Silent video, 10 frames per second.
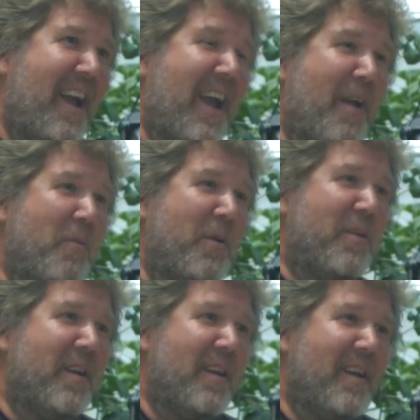And we
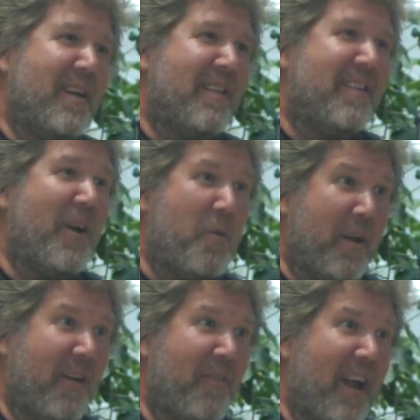were gonna sell
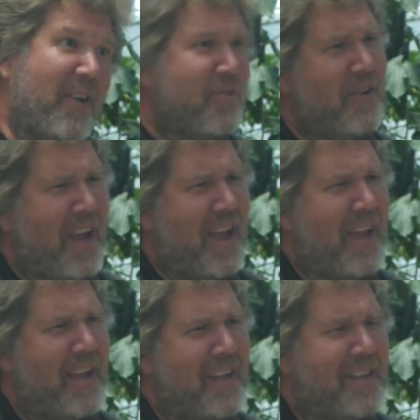whatever extra
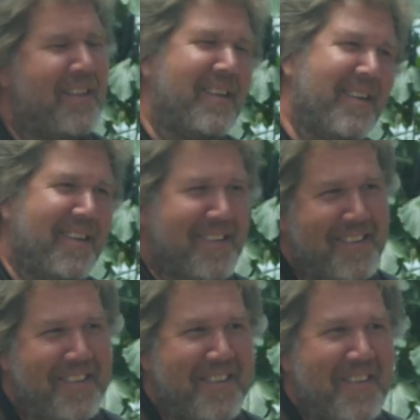eggs and
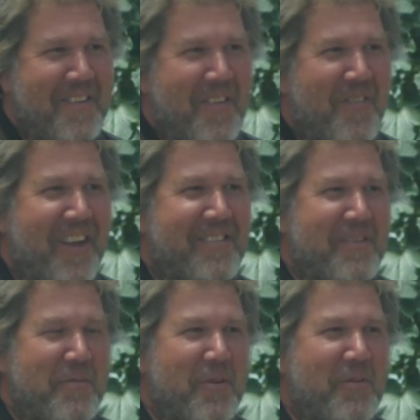
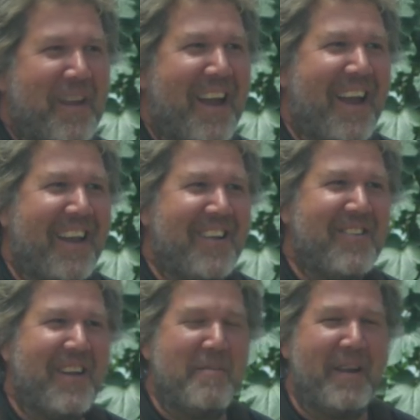vegetables we had
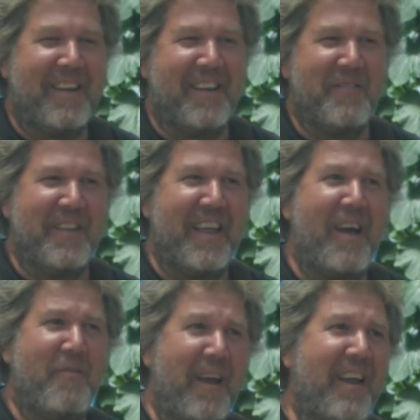and try to make a living
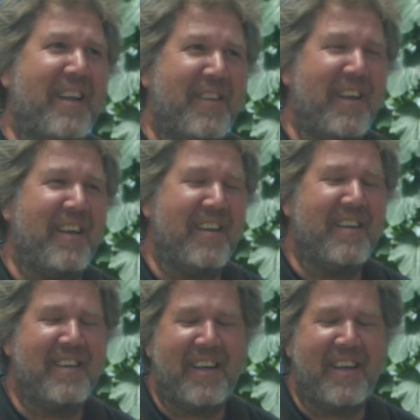that way at the